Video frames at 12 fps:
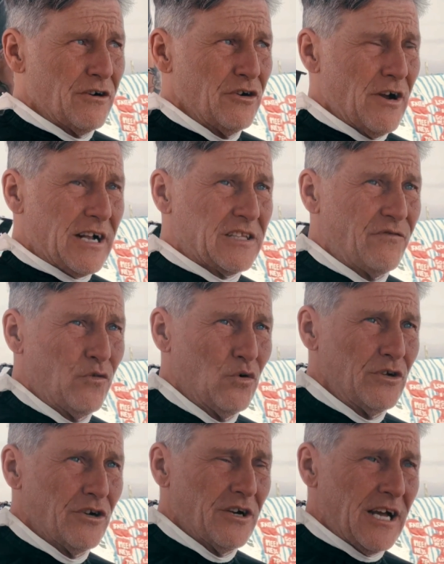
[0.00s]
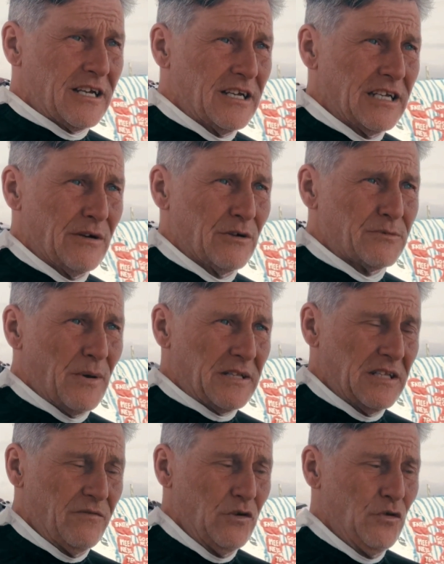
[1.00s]
you act a fool, you're not going to get
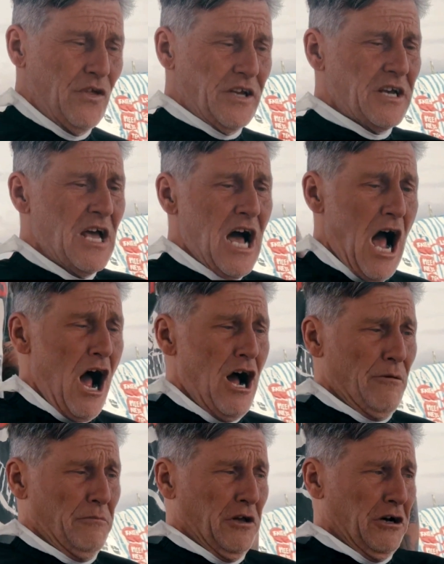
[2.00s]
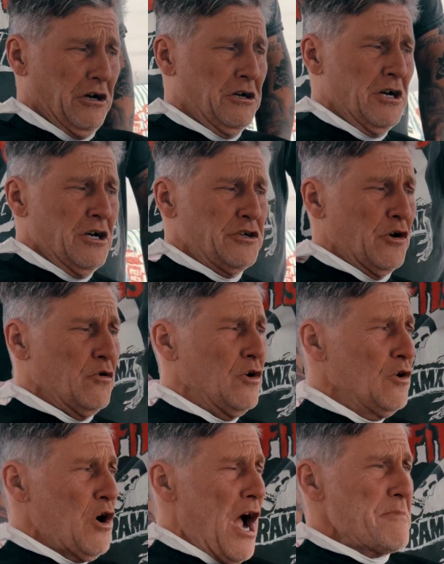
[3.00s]
respected. If you think, I'm the
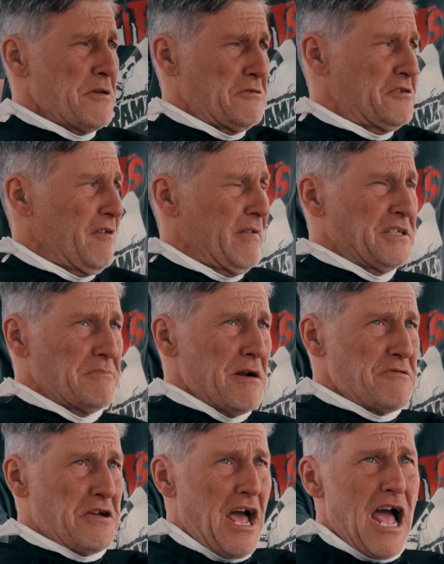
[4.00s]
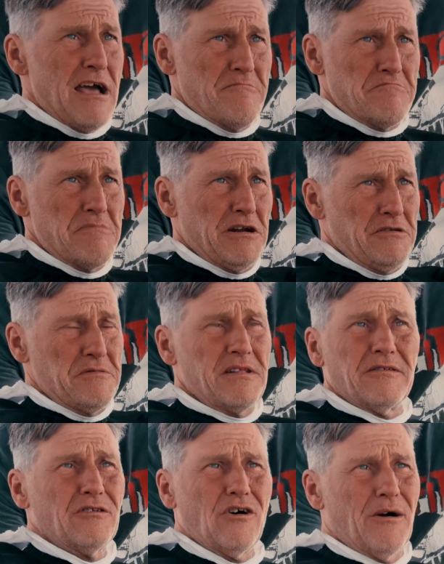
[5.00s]
Salvation Mountain guy, I'm better.
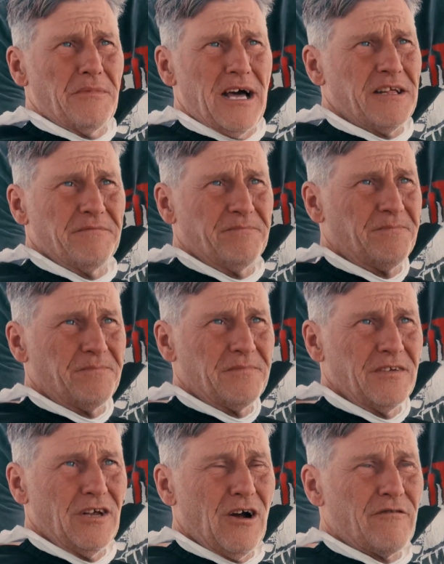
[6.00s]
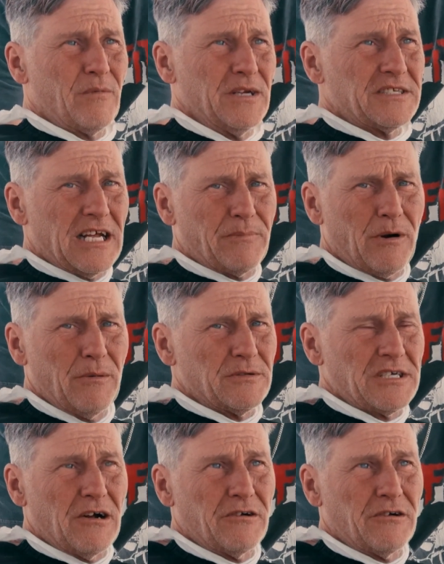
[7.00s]
No, I'm not. Everybody's got a purpose out